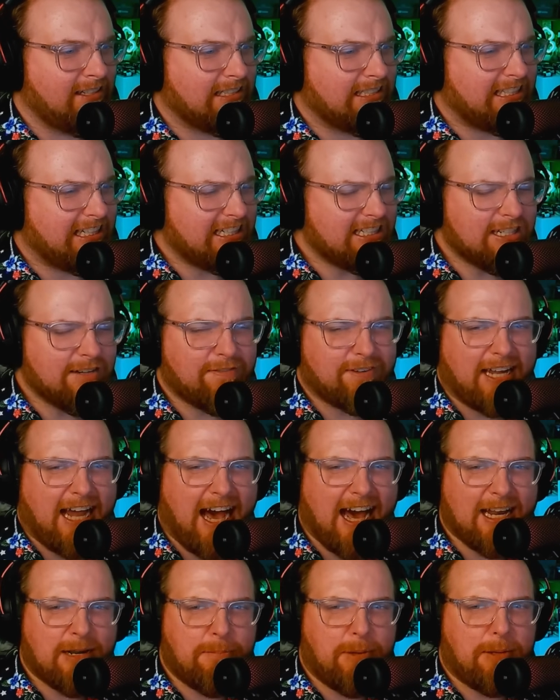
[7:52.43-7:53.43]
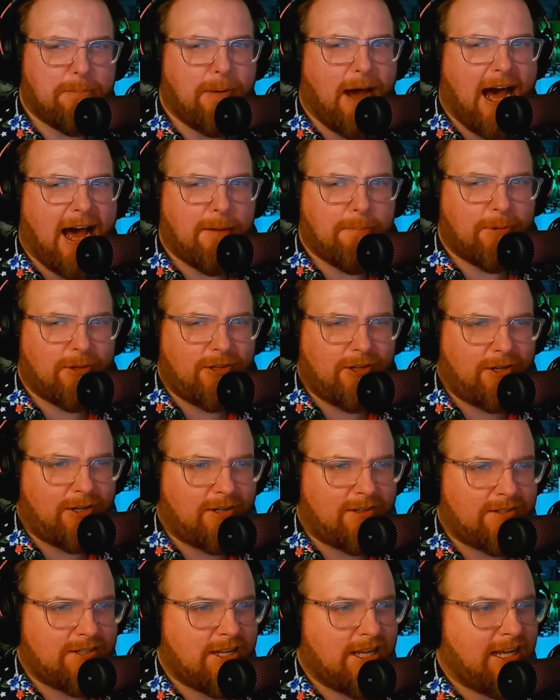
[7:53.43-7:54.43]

These have got to be popular